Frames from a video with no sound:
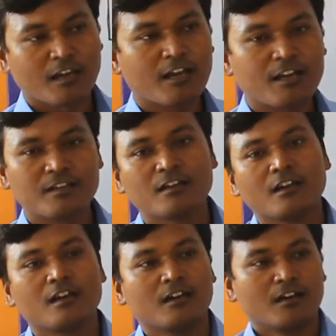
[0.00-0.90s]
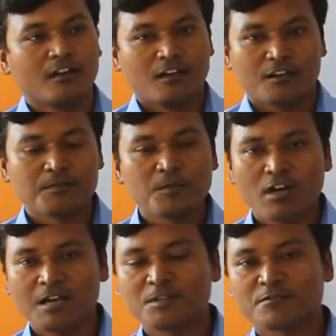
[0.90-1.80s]
And if you
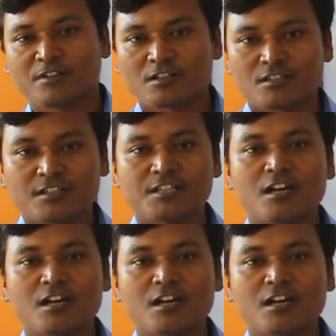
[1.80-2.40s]
have not forgotten,